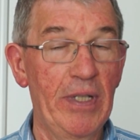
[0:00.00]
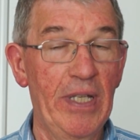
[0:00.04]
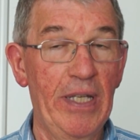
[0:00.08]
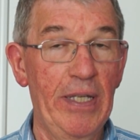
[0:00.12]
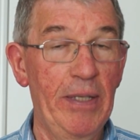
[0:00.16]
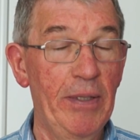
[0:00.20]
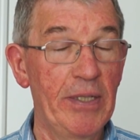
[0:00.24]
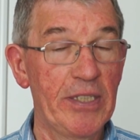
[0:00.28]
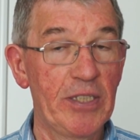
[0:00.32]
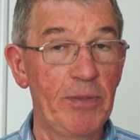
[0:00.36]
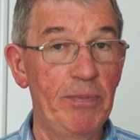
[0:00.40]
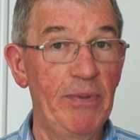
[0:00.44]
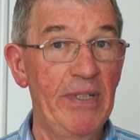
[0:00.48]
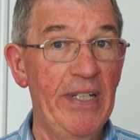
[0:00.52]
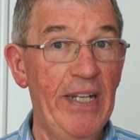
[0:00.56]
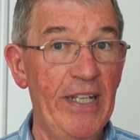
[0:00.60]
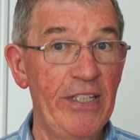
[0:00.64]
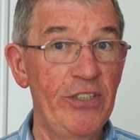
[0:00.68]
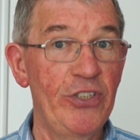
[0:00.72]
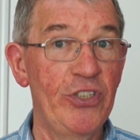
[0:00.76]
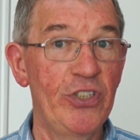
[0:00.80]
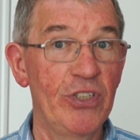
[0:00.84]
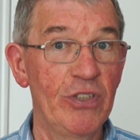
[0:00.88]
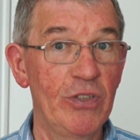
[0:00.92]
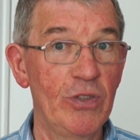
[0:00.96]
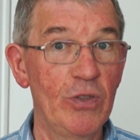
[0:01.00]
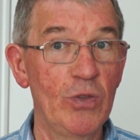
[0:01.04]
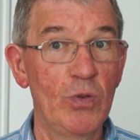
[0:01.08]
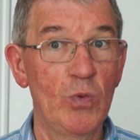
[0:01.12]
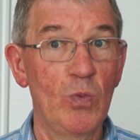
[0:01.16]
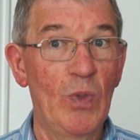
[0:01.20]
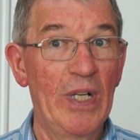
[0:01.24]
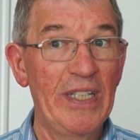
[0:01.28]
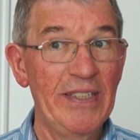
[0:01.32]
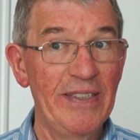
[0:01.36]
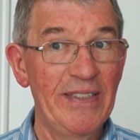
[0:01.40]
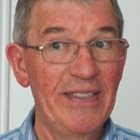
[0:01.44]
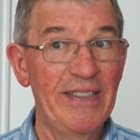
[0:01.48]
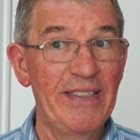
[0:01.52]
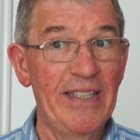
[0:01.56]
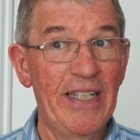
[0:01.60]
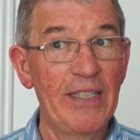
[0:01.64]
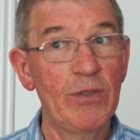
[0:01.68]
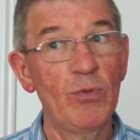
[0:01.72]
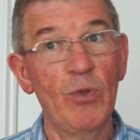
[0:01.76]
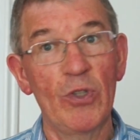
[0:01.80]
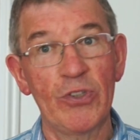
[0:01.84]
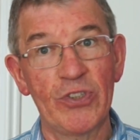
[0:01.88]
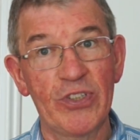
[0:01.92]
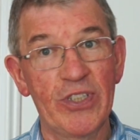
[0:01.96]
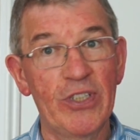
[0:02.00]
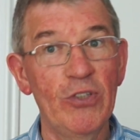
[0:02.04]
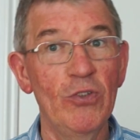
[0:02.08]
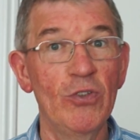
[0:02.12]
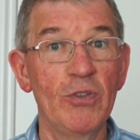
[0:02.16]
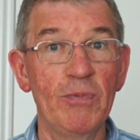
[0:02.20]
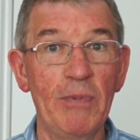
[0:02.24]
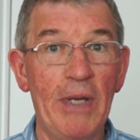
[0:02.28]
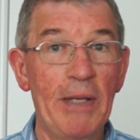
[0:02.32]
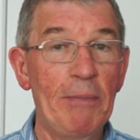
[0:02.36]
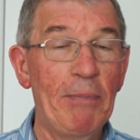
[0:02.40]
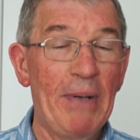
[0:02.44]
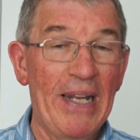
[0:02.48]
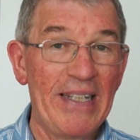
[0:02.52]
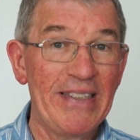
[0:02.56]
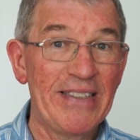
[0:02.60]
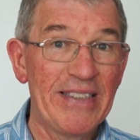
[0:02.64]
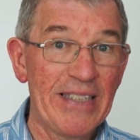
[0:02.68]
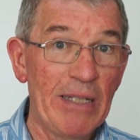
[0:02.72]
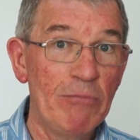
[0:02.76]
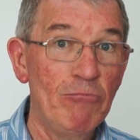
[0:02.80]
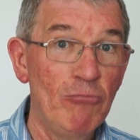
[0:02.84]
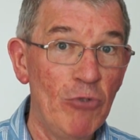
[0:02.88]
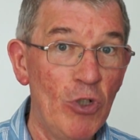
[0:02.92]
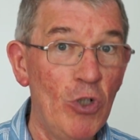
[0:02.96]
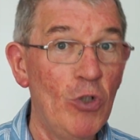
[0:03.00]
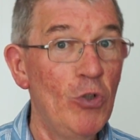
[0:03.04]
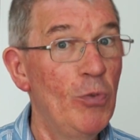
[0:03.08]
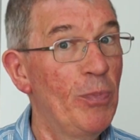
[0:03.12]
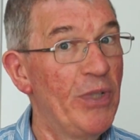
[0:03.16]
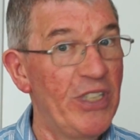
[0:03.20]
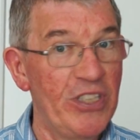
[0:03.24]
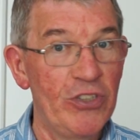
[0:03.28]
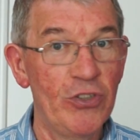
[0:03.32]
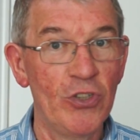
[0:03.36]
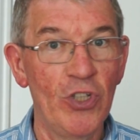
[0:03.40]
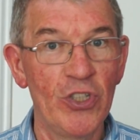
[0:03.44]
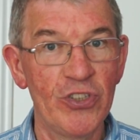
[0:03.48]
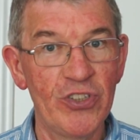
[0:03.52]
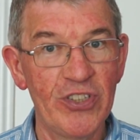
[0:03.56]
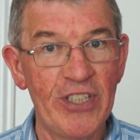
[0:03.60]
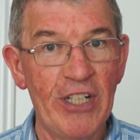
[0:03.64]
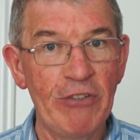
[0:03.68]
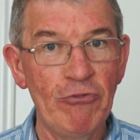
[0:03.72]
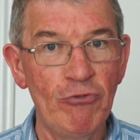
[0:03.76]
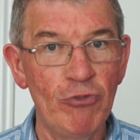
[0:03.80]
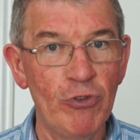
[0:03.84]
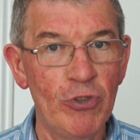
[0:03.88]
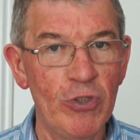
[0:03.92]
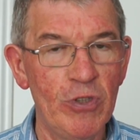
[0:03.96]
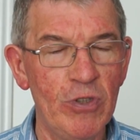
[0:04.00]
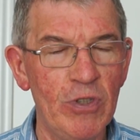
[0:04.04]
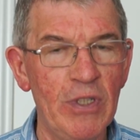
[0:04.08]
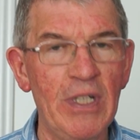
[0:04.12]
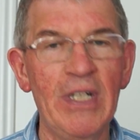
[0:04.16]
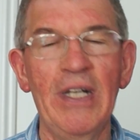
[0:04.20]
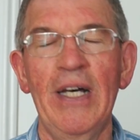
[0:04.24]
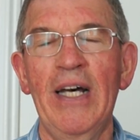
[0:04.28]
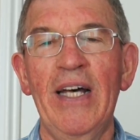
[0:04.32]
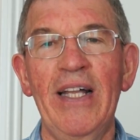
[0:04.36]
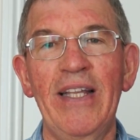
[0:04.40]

explanations. One says, well, skills may play some role, but it's not central.